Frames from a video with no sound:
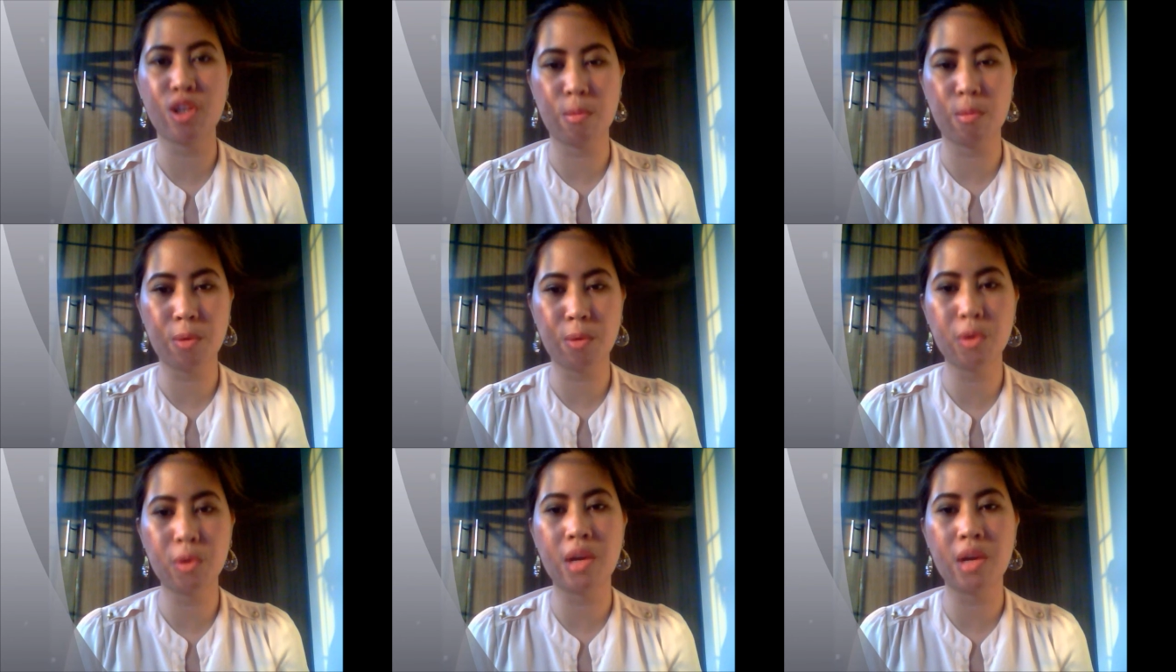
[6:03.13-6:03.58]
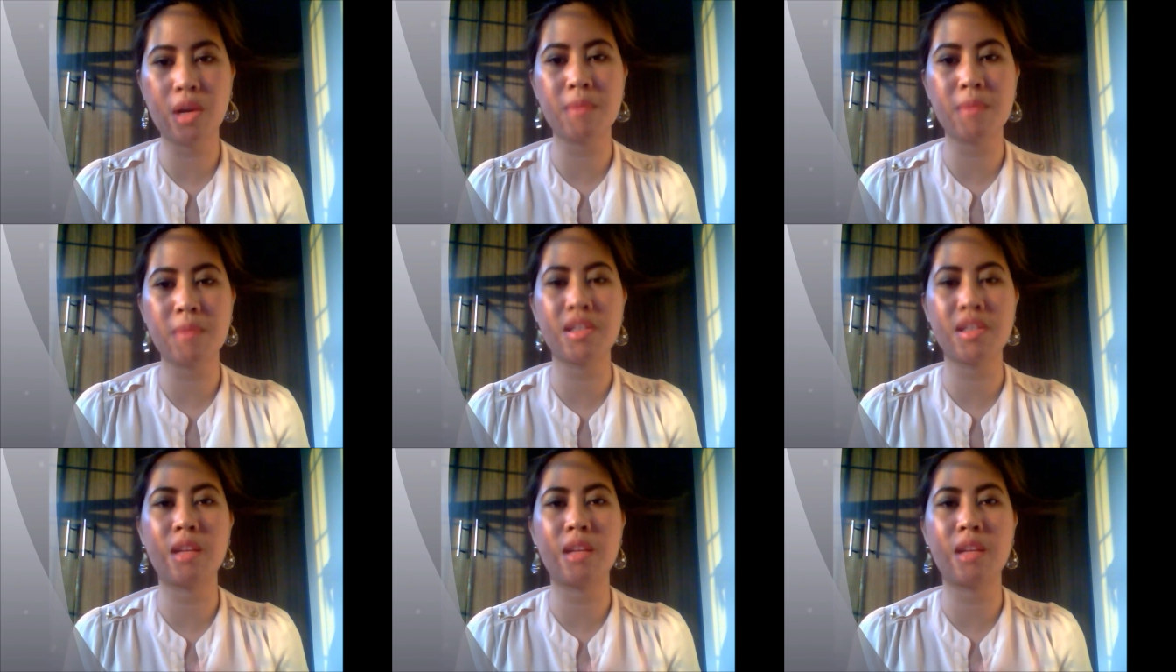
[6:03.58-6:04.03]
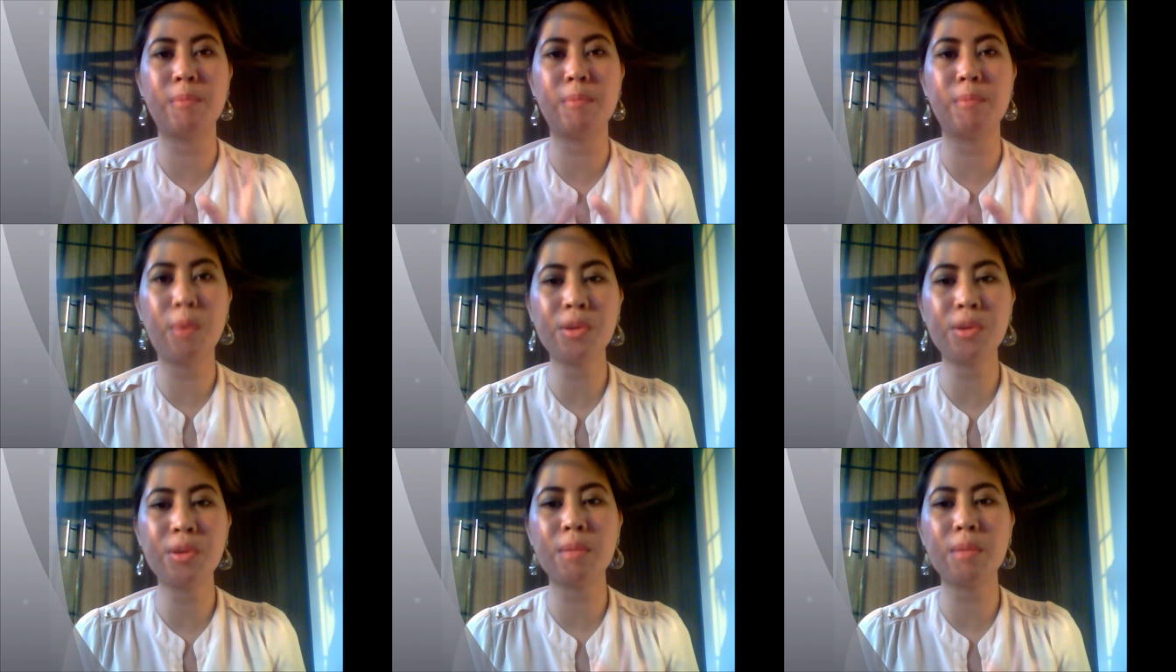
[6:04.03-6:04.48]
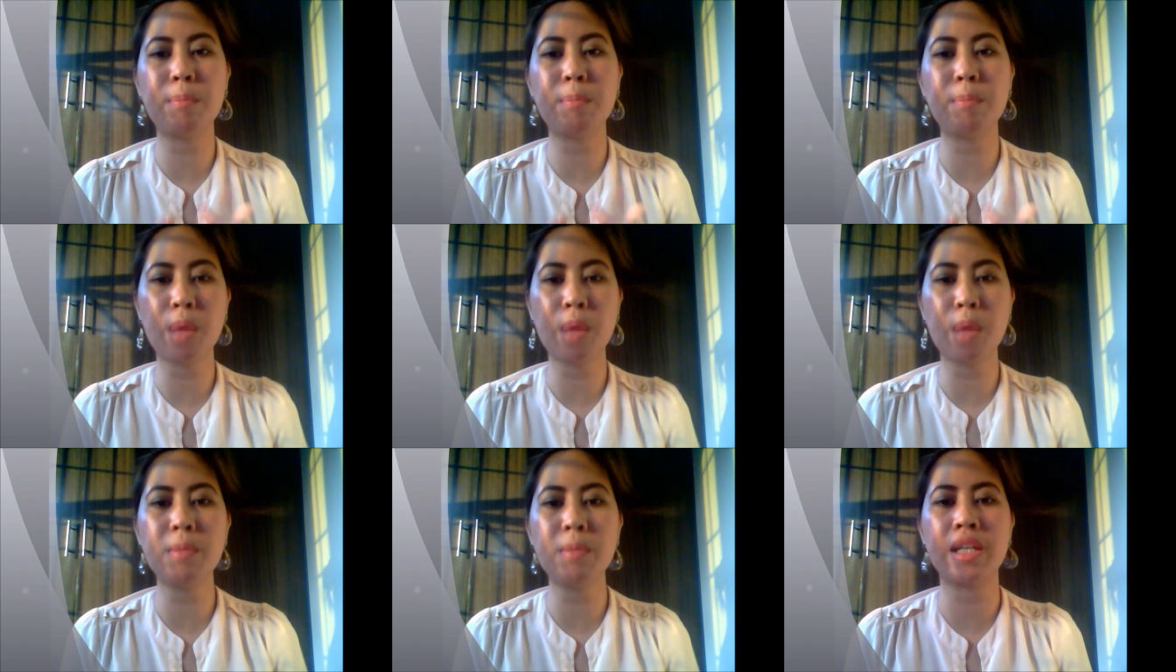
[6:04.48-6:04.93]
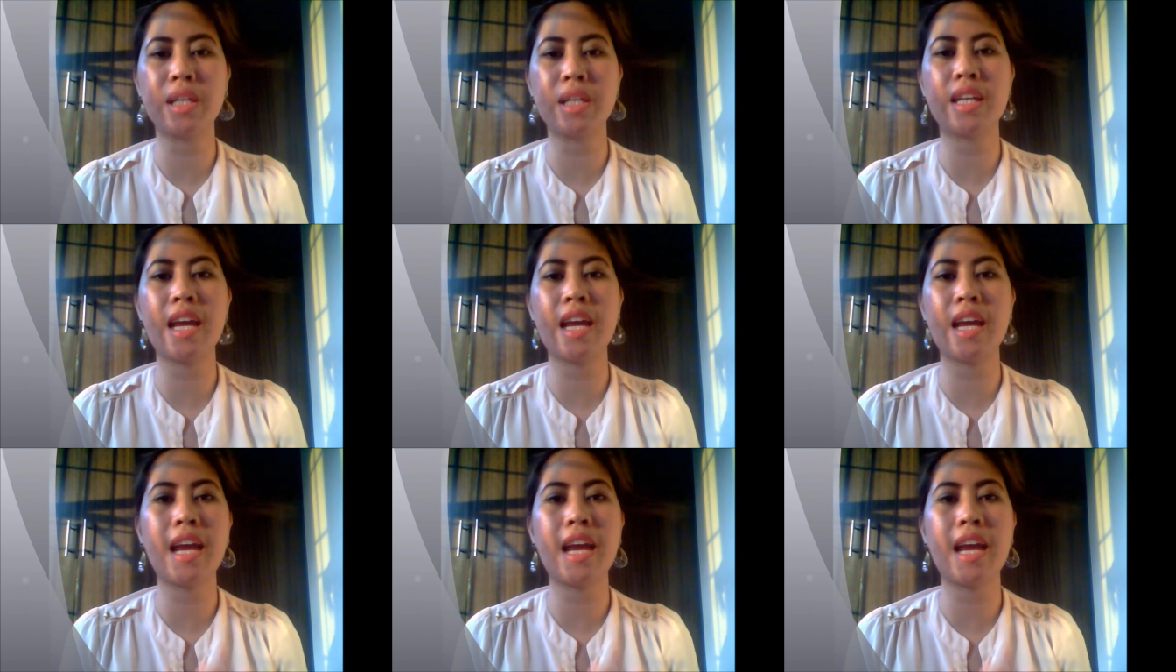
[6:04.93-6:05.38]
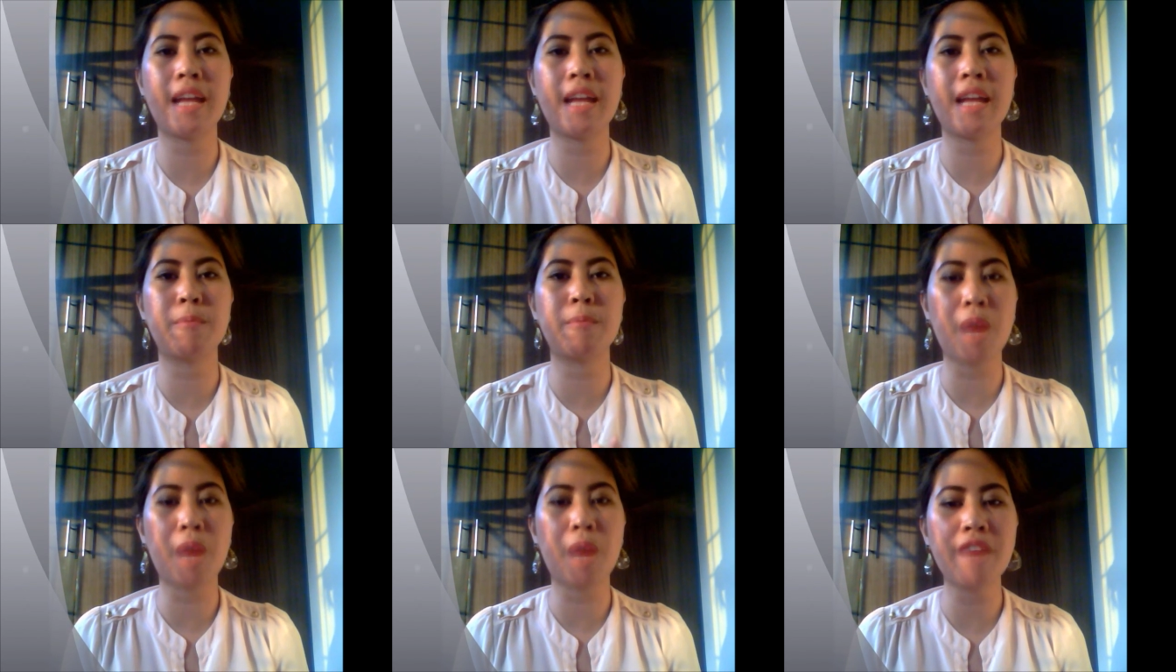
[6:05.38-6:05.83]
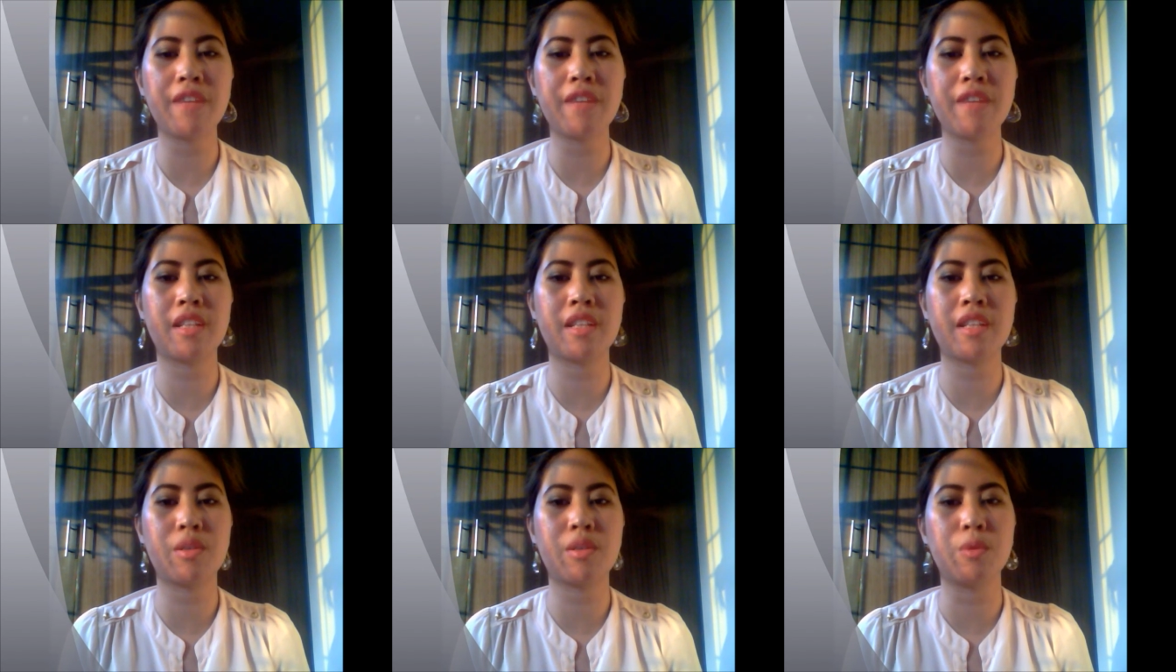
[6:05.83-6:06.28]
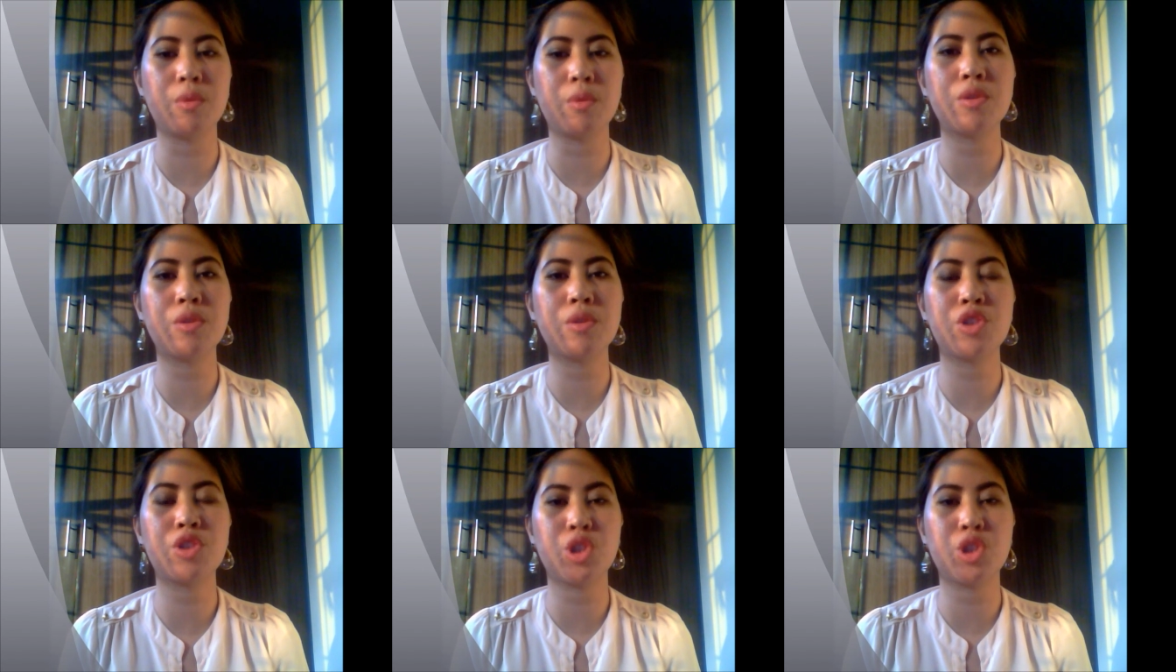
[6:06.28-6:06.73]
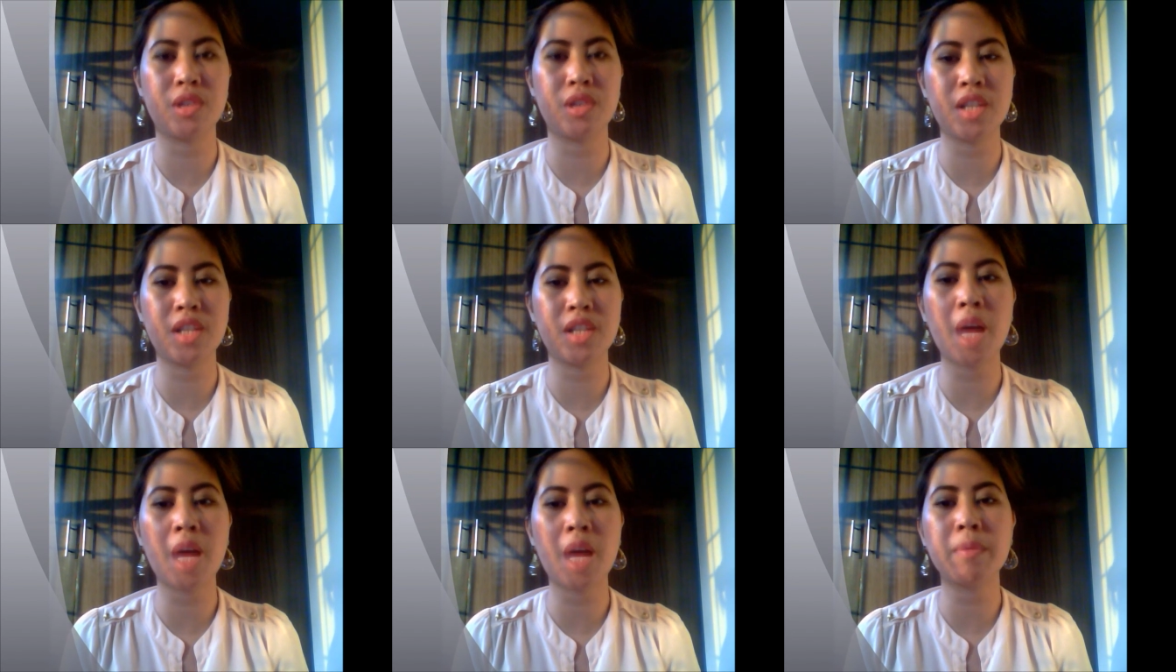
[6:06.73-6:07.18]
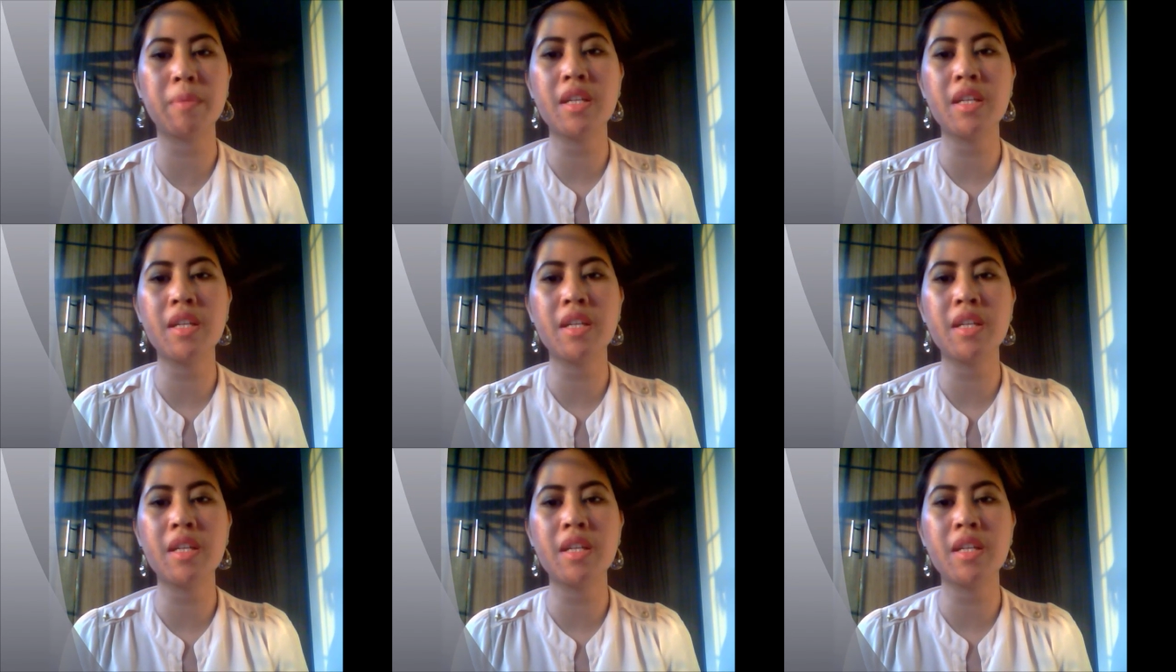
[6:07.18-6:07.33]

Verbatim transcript: programs that both public and private schools shall adopt.